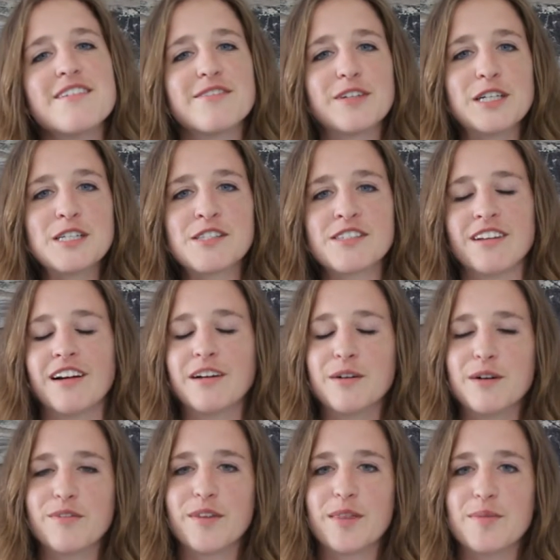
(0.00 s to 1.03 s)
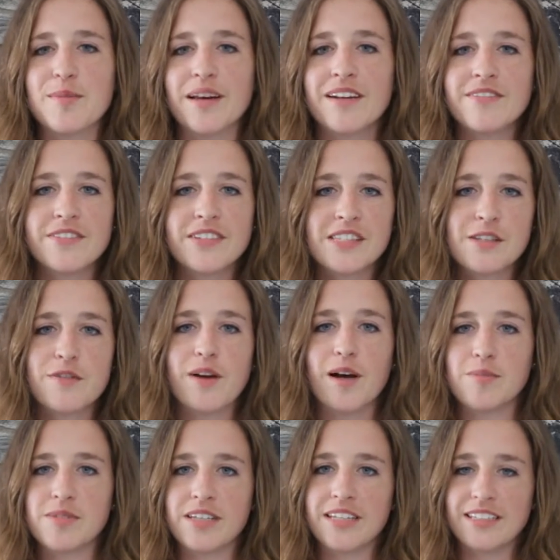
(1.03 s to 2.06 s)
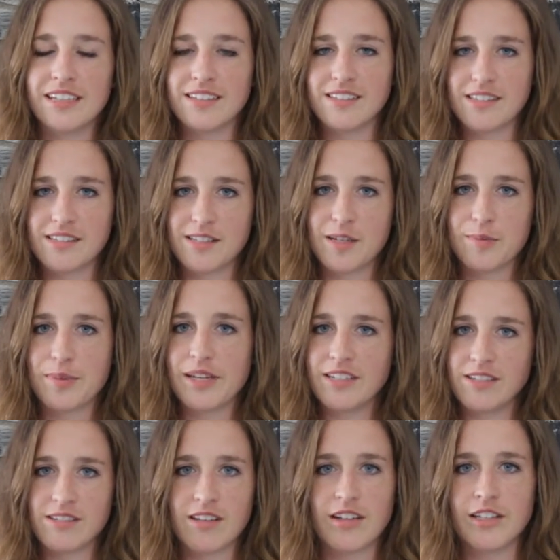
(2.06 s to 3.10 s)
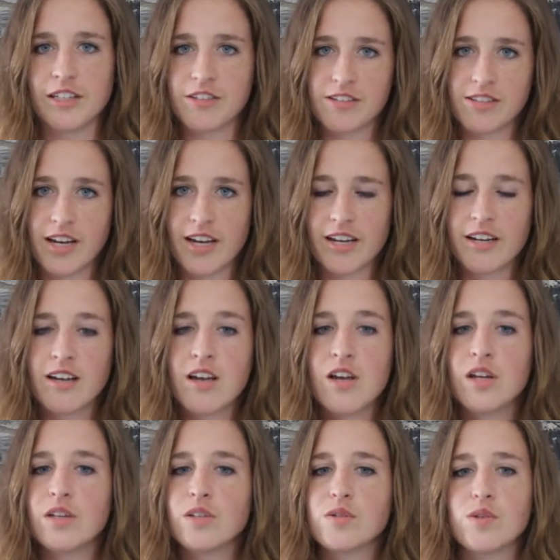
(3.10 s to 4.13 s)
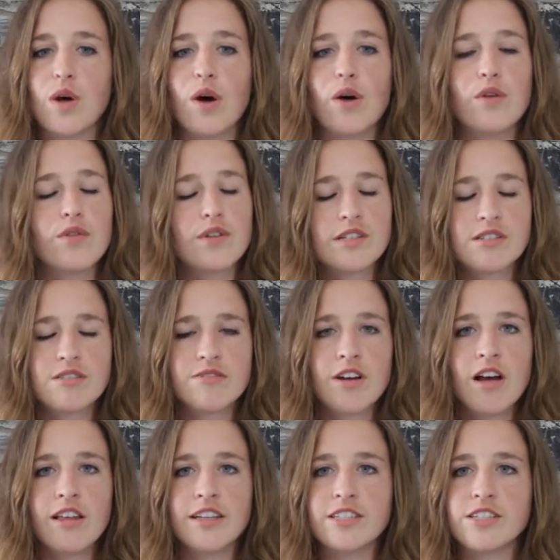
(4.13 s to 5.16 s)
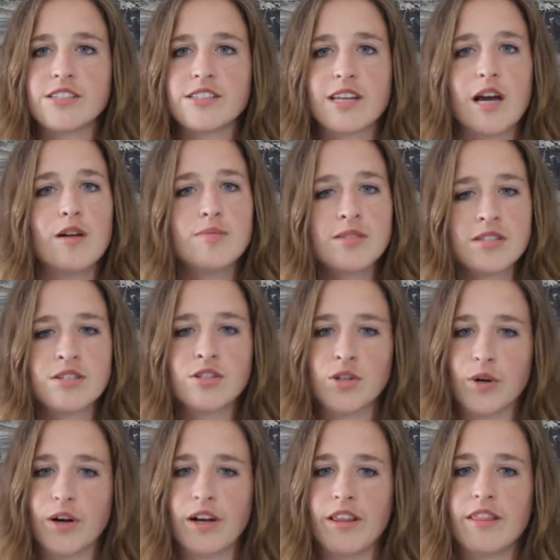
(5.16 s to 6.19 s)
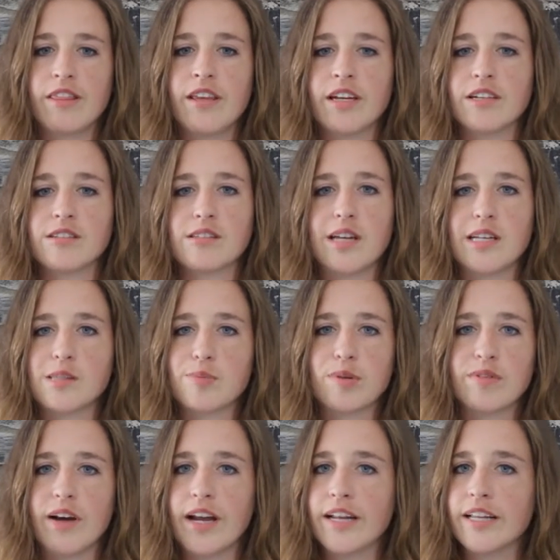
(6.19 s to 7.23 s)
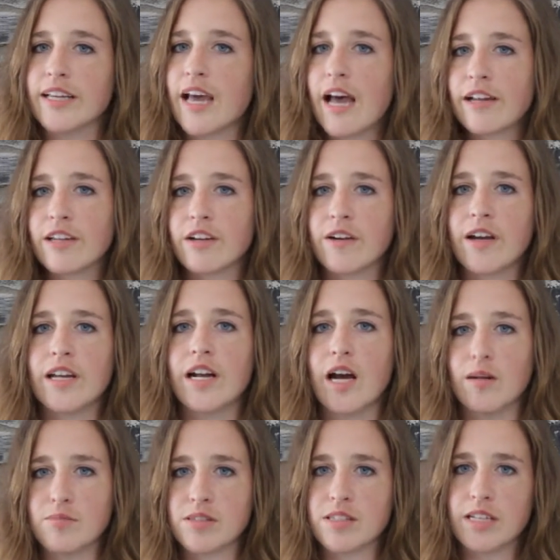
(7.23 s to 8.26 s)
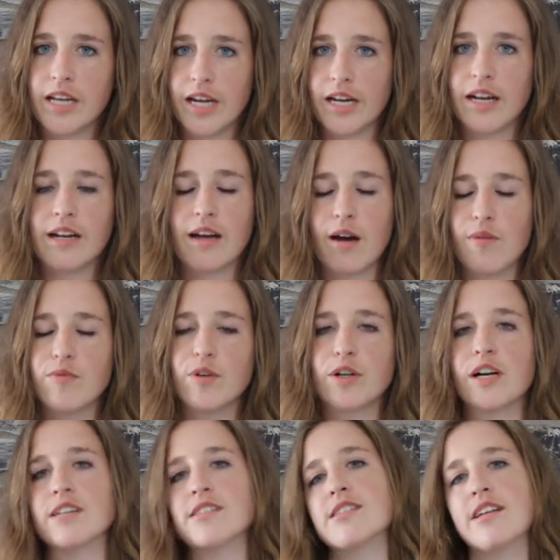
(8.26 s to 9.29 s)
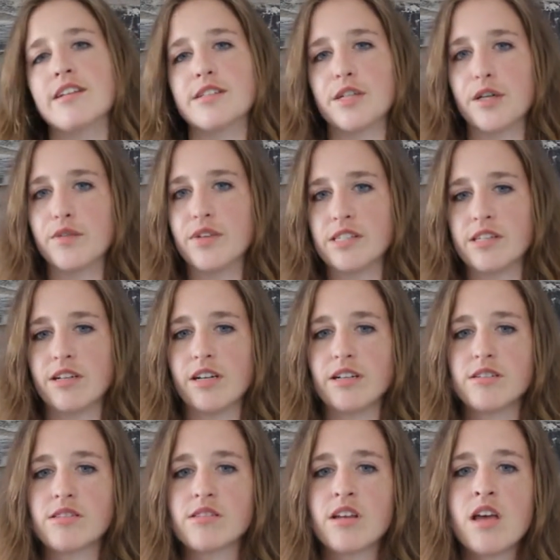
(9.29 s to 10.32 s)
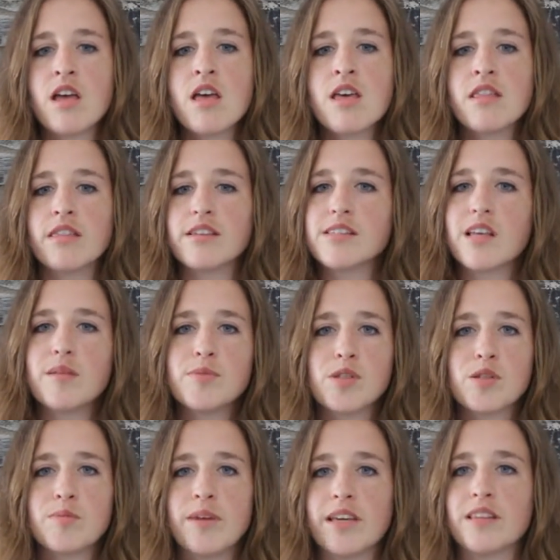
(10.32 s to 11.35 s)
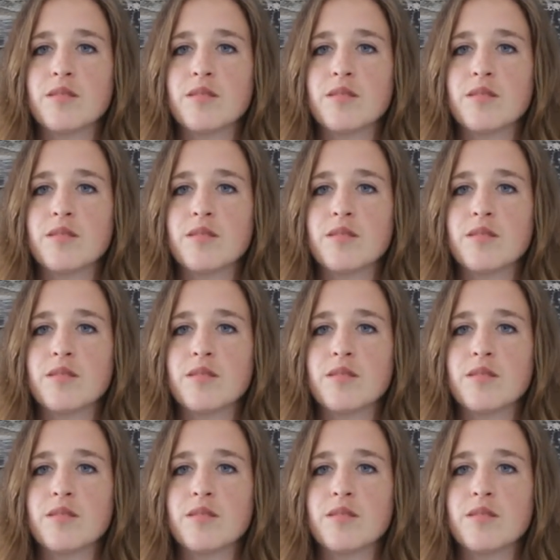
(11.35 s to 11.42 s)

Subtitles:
First, I'll go over the benefits of updating existing pages on your site. So first of all, it just helps ensure that your site's providing accurate, up-to-date, and helpful content to your visitors. This helps you make